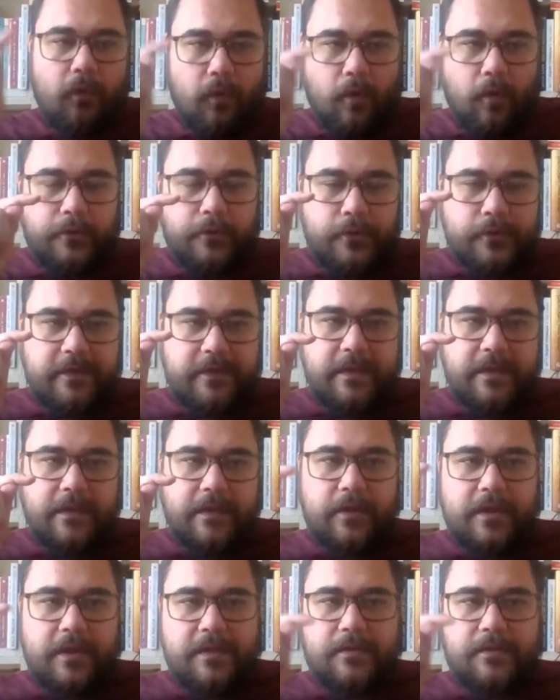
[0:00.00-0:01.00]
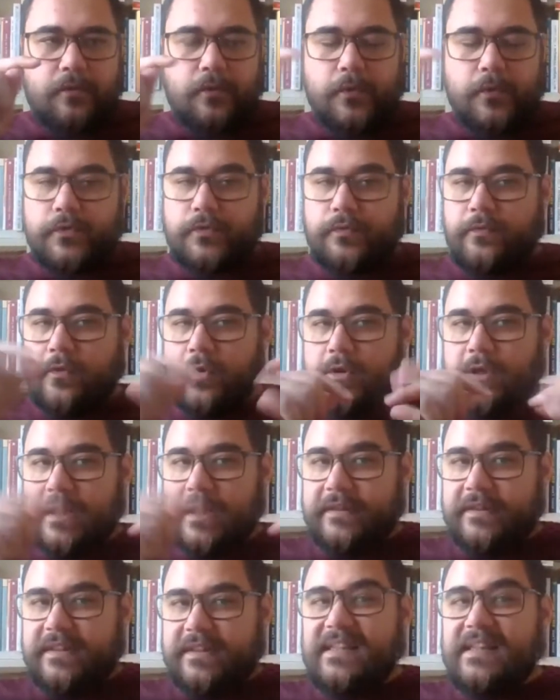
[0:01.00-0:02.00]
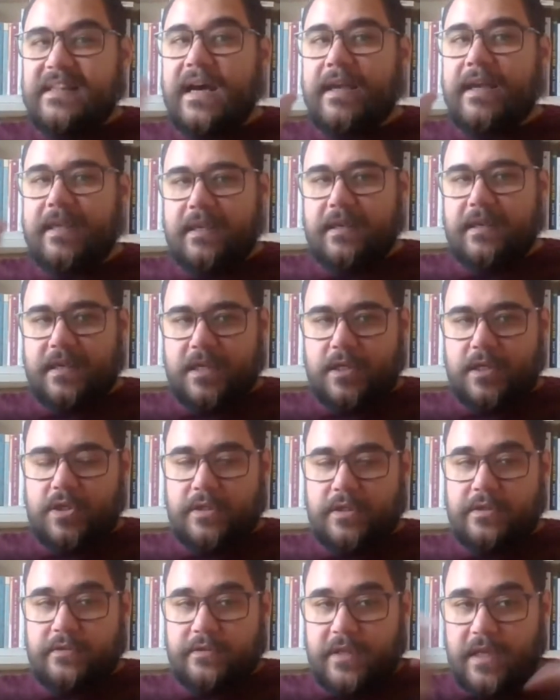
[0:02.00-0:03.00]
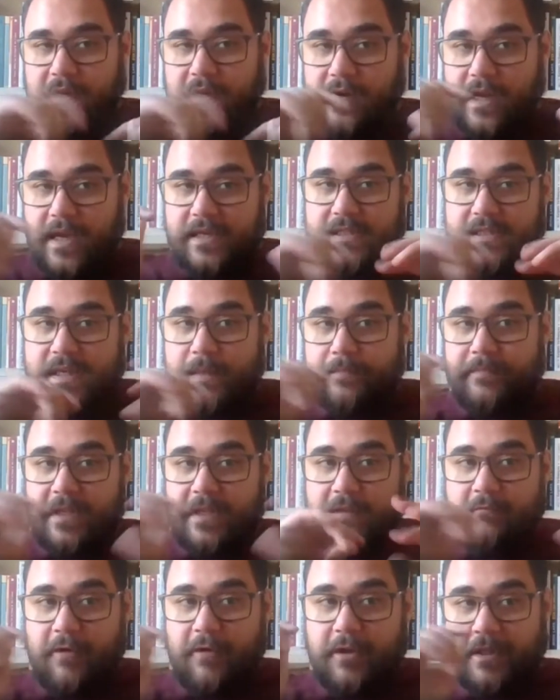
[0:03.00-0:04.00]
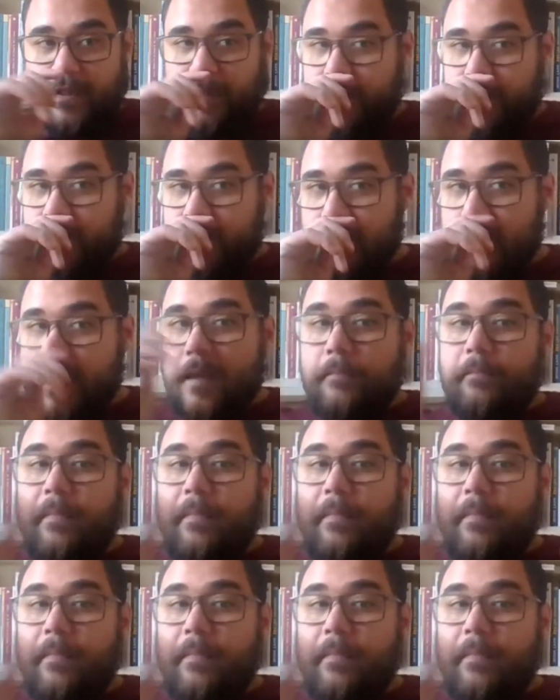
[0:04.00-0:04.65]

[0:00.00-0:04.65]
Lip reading: Although Sunni schools were not denying each other, they are accepting one another,